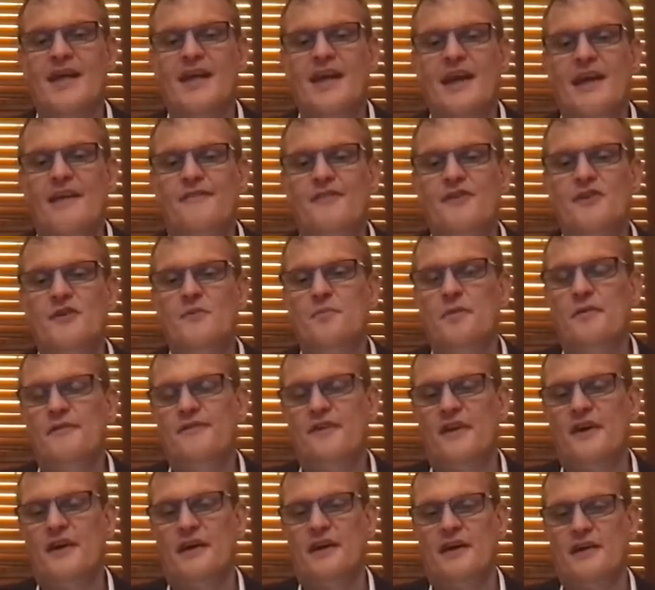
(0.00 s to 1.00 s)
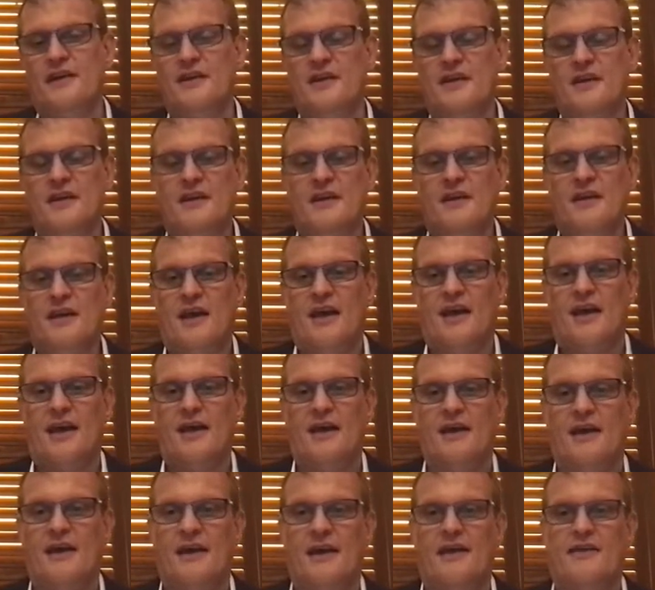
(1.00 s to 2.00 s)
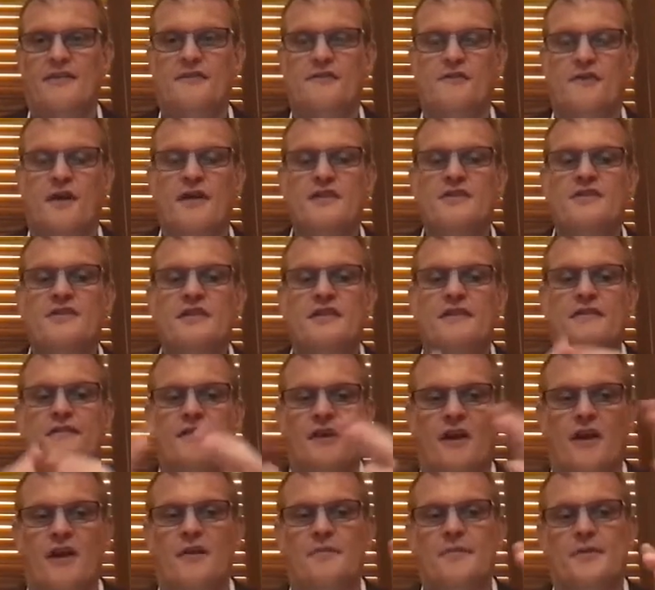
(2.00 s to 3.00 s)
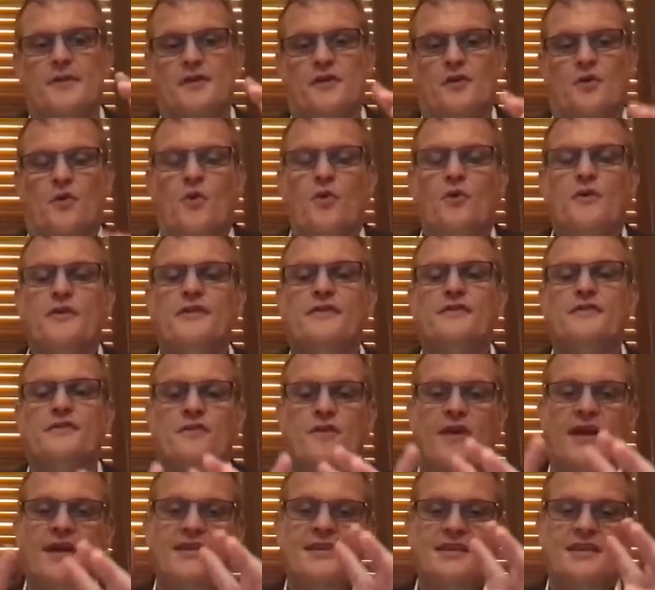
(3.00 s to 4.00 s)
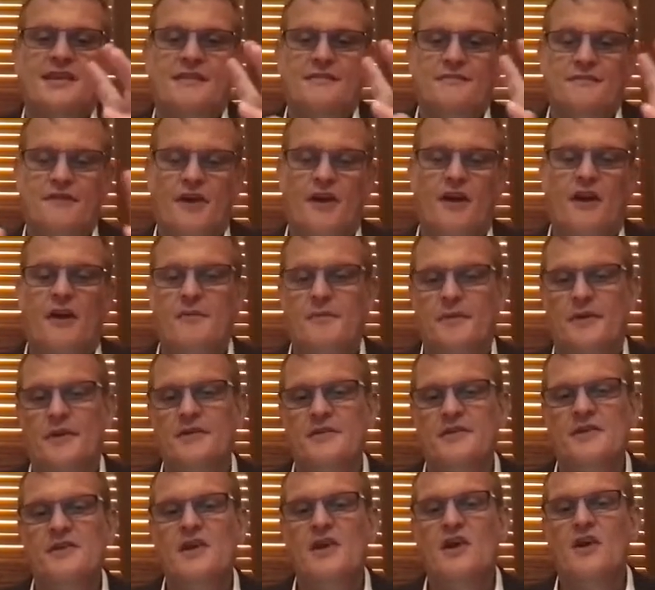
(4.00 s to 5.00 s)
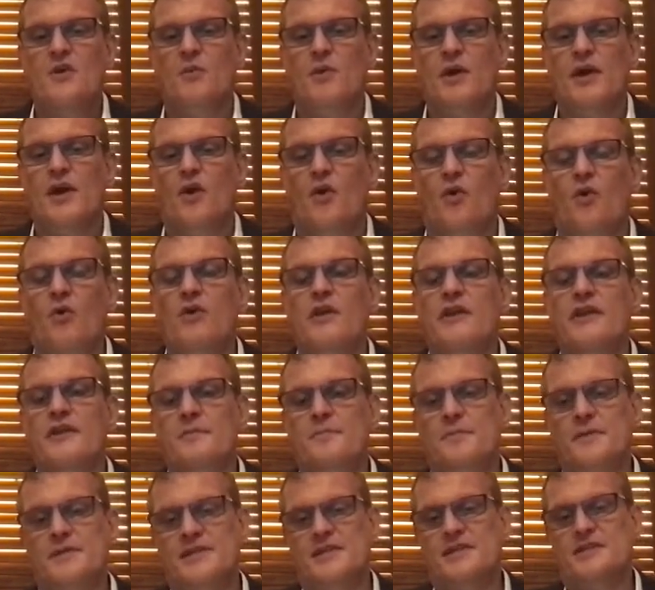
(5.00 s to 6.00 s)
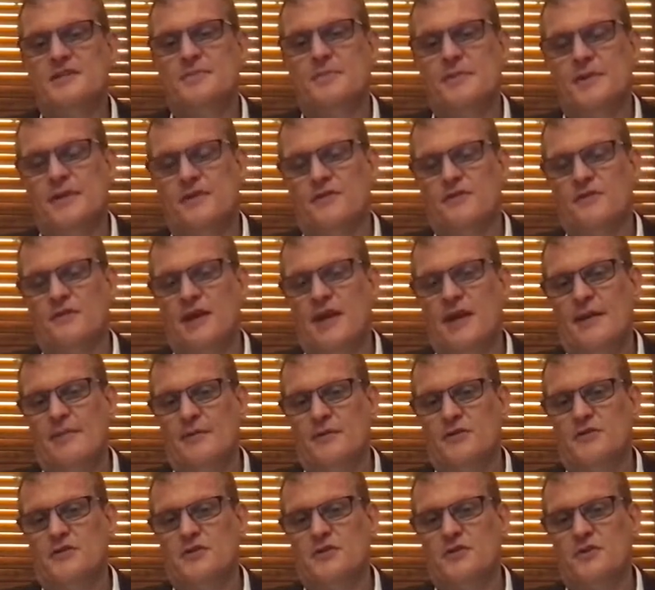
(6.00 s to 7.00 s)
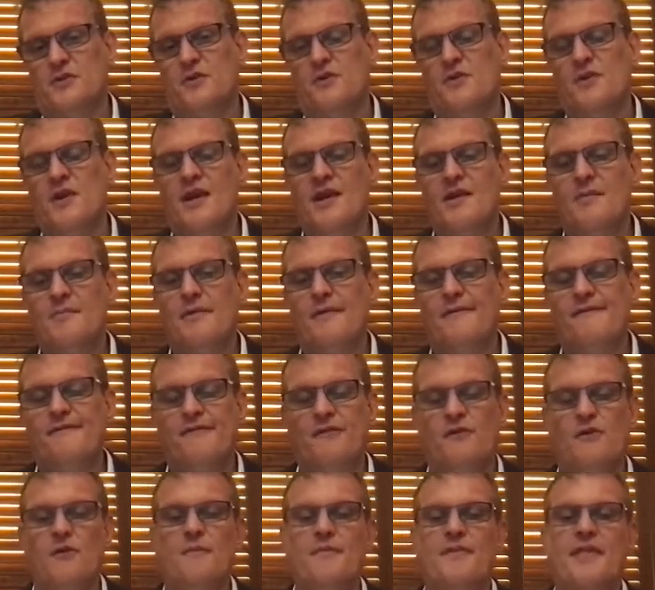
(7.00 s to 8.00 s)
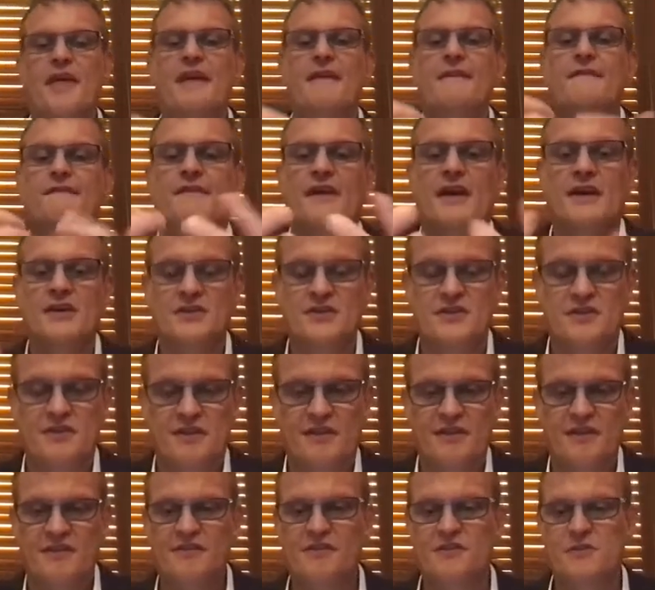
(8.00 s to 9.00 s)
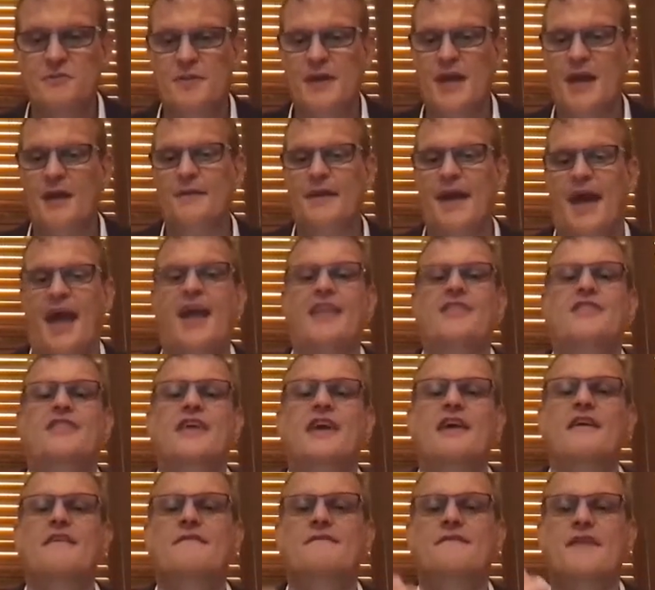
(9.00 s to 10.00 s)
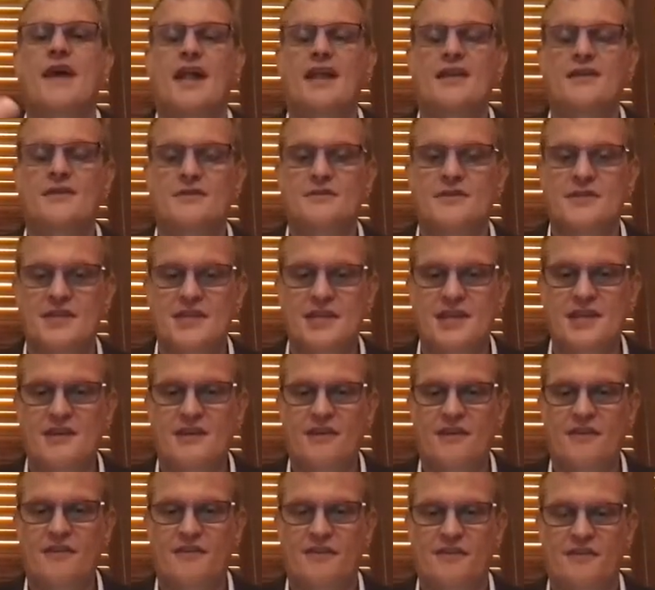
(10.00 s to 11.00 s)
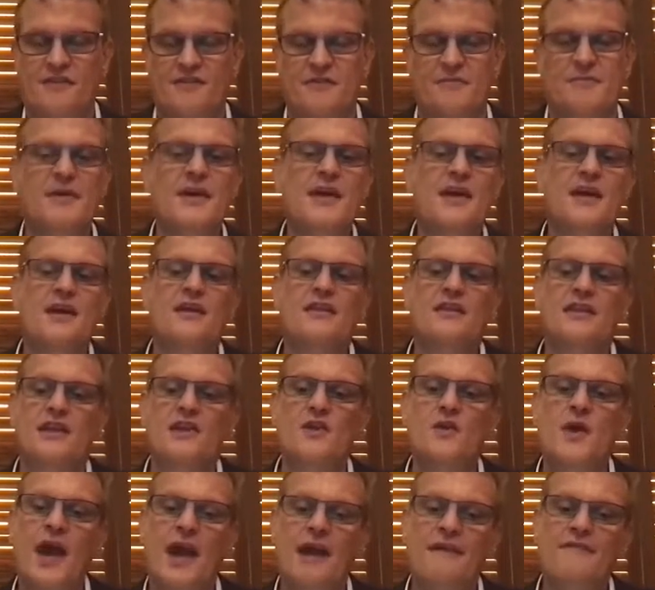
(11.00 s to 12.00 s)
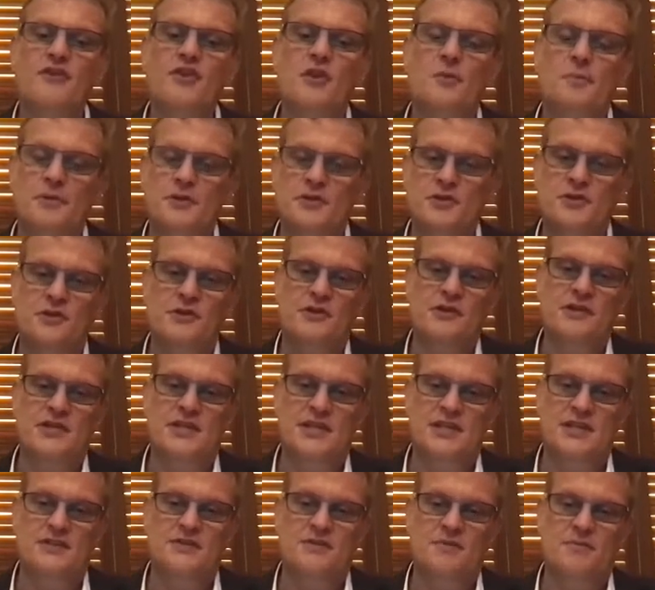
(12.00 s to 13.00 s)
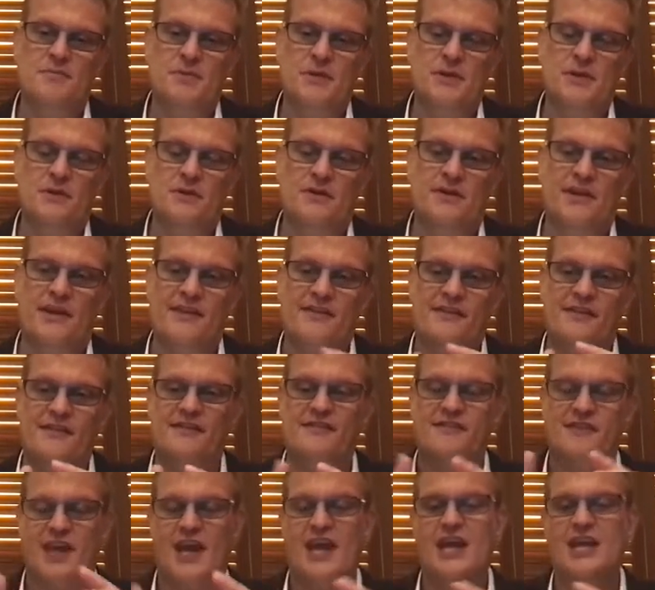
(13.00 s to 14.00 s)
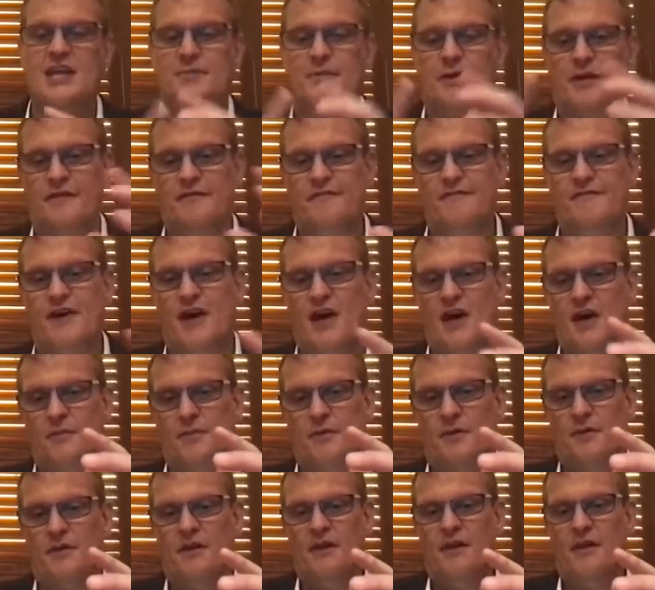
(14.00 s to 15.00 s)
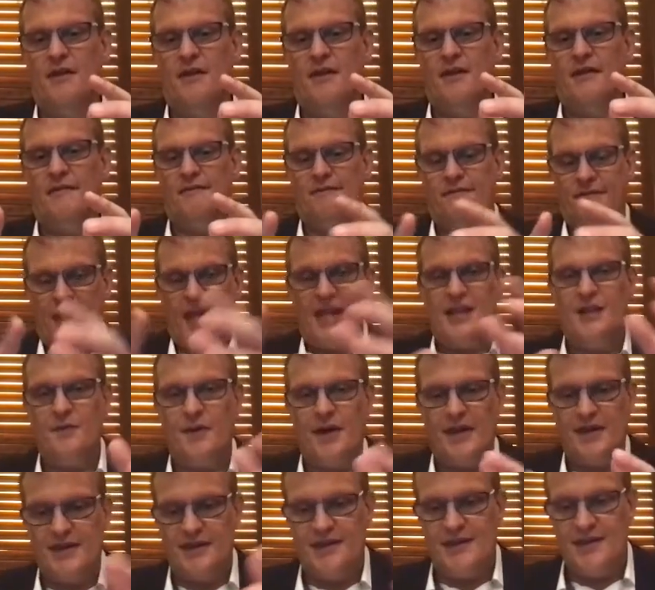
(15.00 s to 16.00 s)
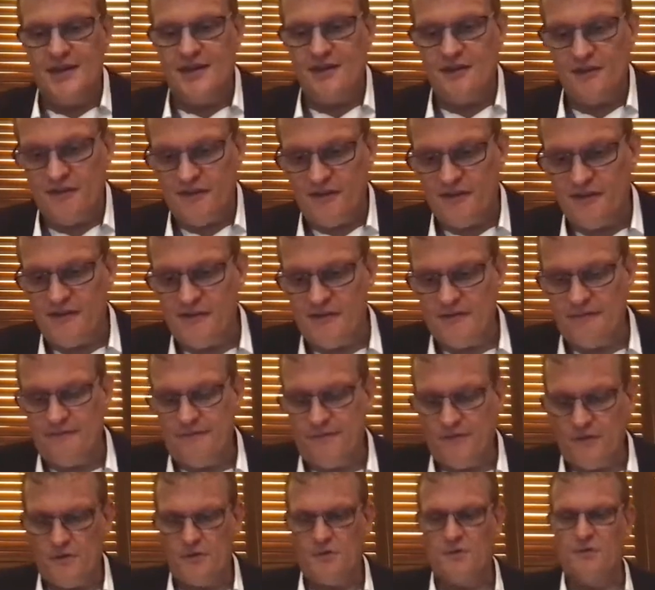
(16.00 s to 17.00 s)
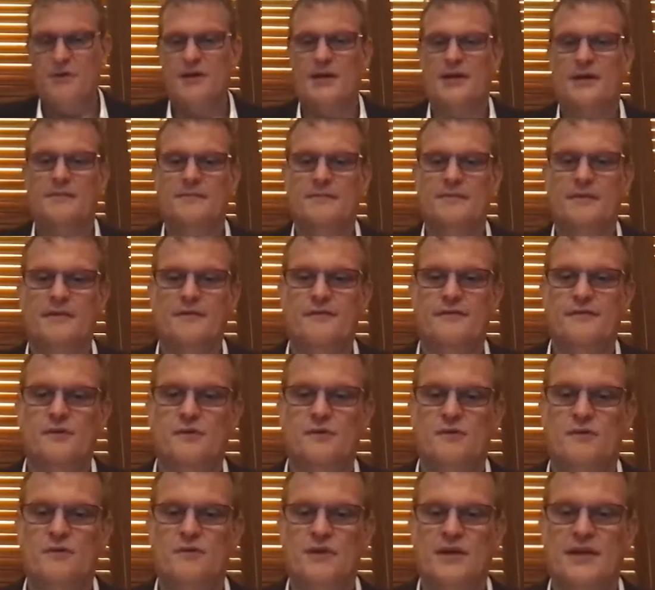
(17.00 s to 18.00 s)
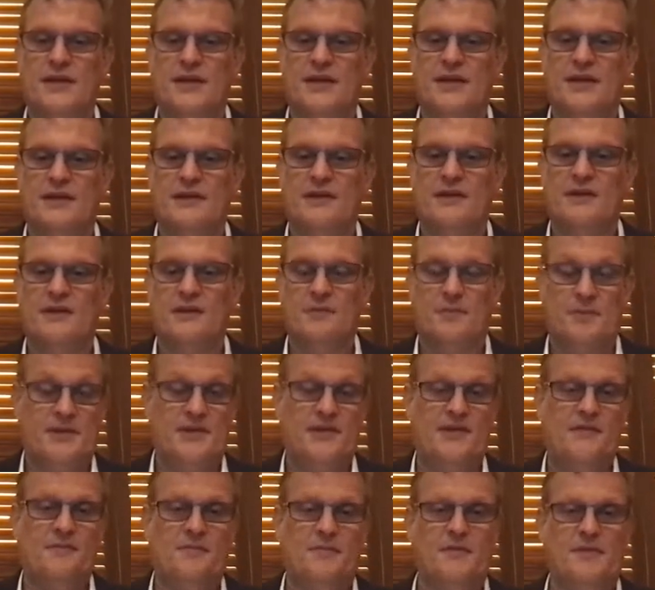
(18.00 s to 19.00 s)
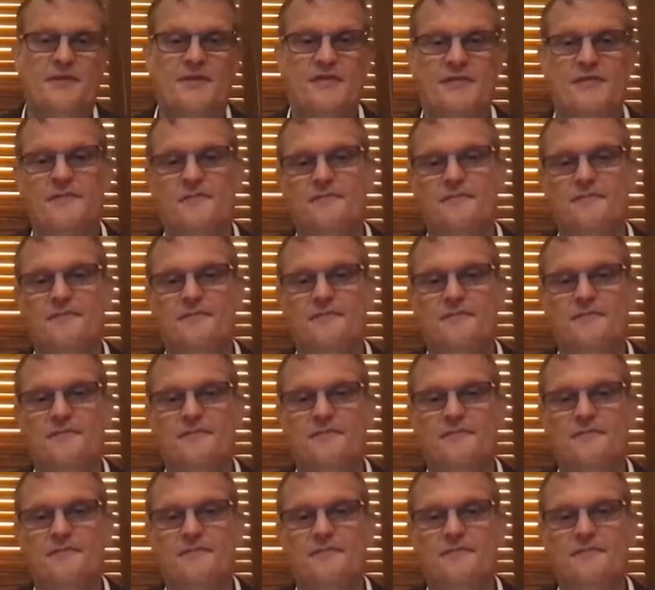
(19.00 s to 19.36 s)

If you provide uh, a structured environment, an orchestrated environment where all of the participants are able to perform their functions to be able to add their value to the ecosystem, then you have an opportunity to build a sustainable and viable value-added ecosystem for uh, for uh, the participants.